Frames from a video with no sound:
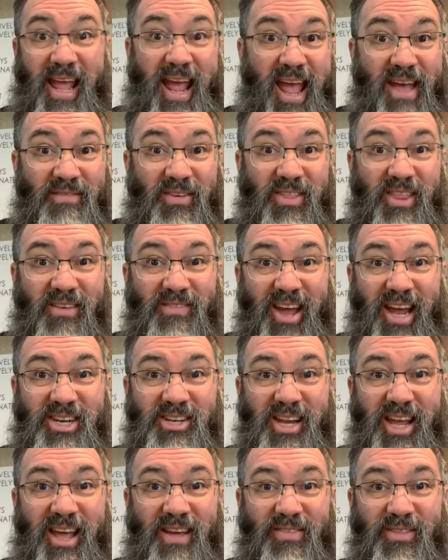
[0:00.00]
Canva, they
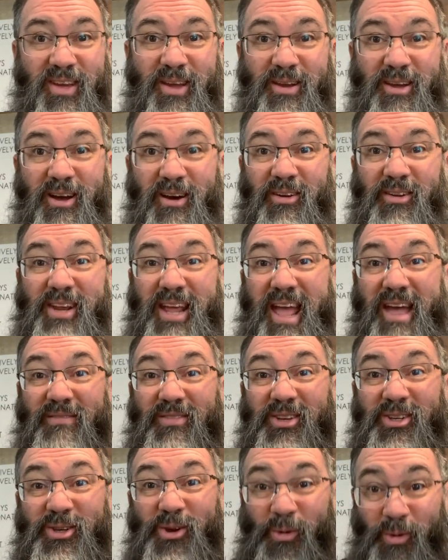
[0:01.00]
actually have a thing called
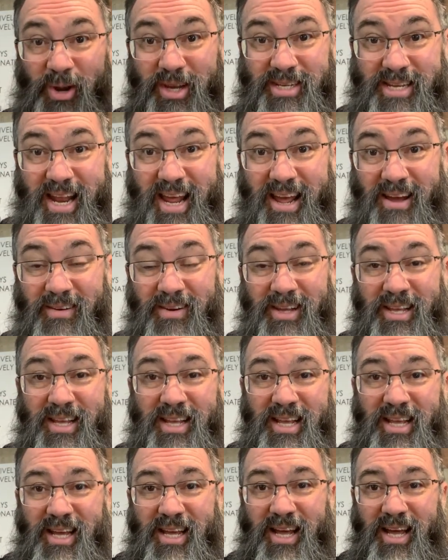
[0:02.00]
Canva Stories now.
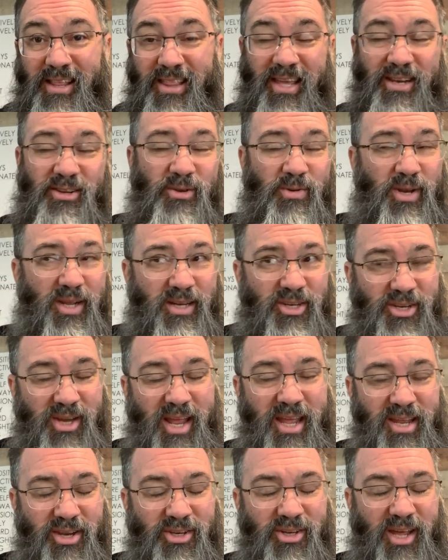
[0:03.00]
They do it in
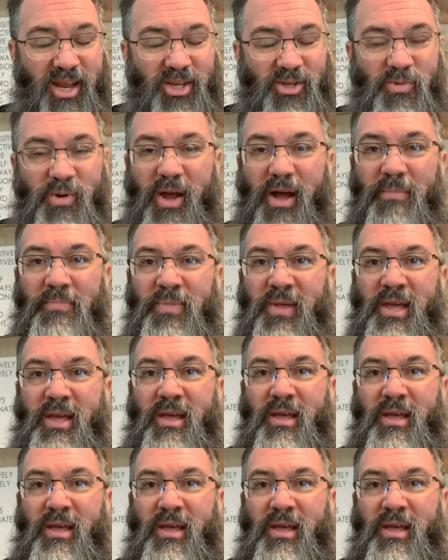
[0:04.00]
InShot as well.